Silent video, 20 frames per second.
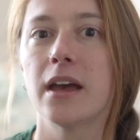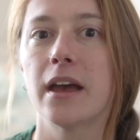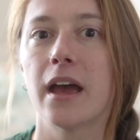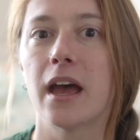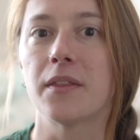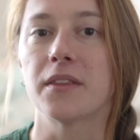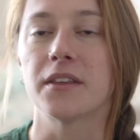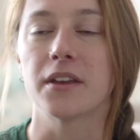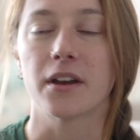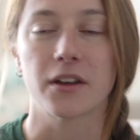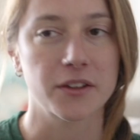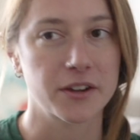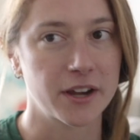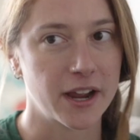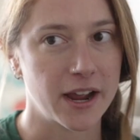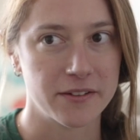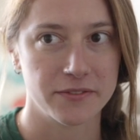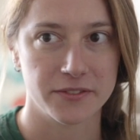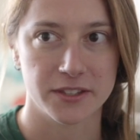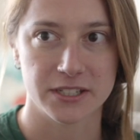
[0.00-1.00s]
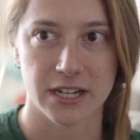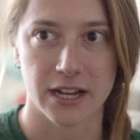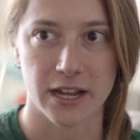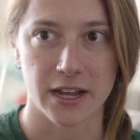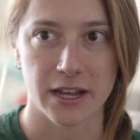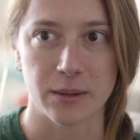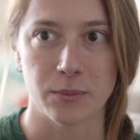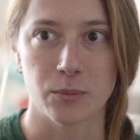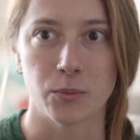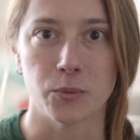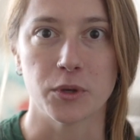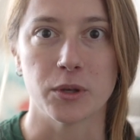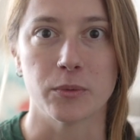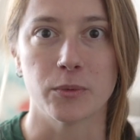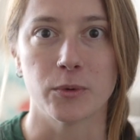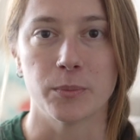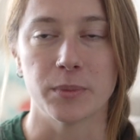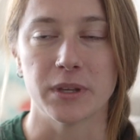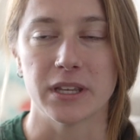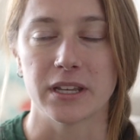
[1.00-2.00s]
And the other half of the time, we
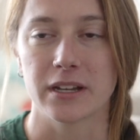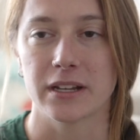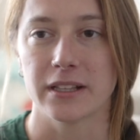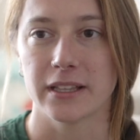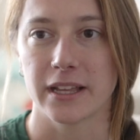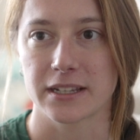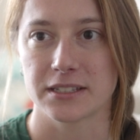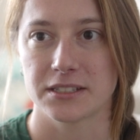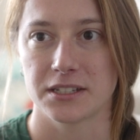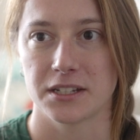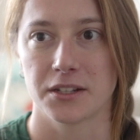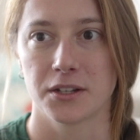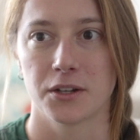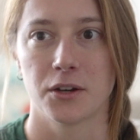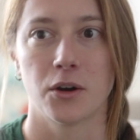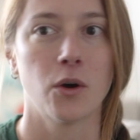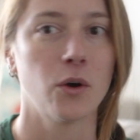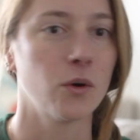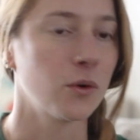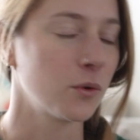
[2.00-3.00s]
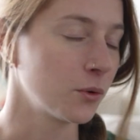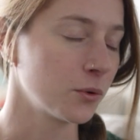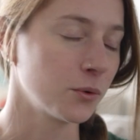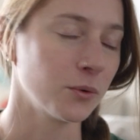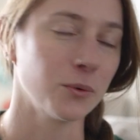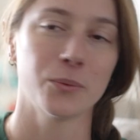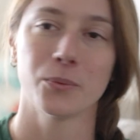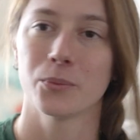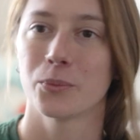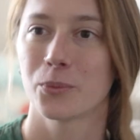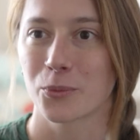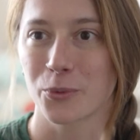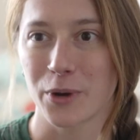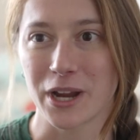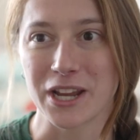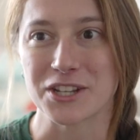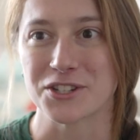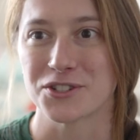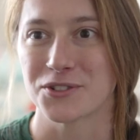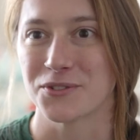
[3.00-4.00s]
will be collecting a whole
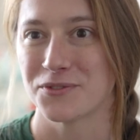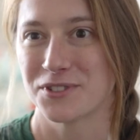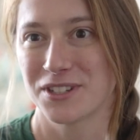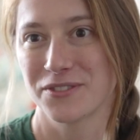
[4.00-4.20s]
range of